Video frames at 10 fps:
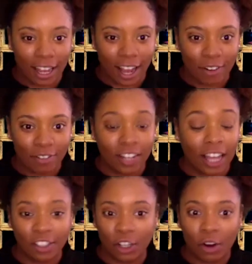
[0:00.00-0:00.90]
I'll
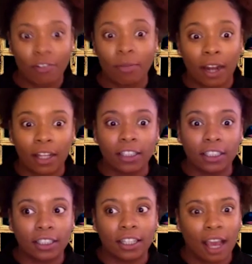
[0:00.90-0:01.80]
show everybody, because
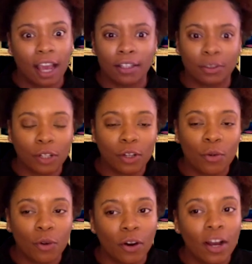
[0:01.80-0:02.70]
it's really
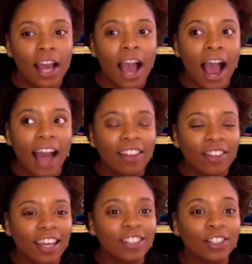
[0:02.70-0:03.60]
cool. I didn't
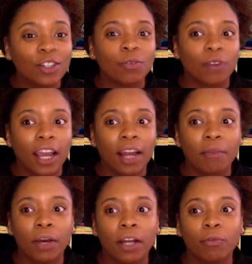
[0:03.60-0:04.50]
think it still ran,
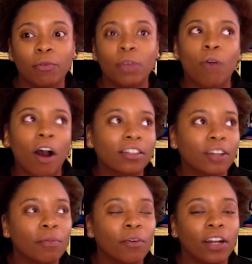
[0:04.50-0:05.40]
but we walked
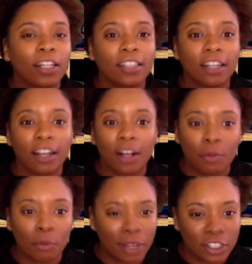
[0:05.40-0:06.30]
up on it, took a couple
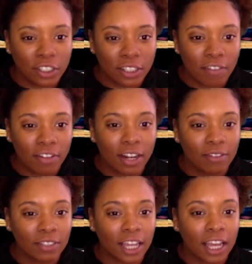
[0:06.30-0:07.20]
of pictures of it, and I
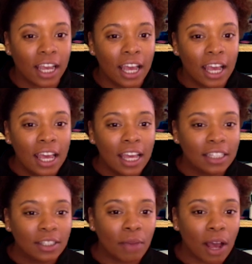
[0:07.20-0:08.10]
was like,
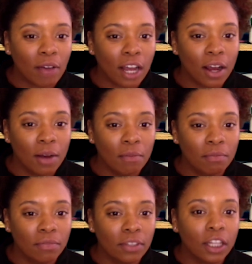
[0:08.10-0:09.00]
it's about the
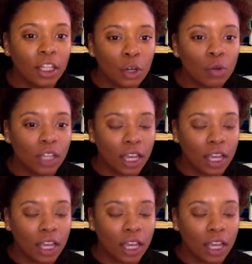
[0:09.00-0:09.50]
little things.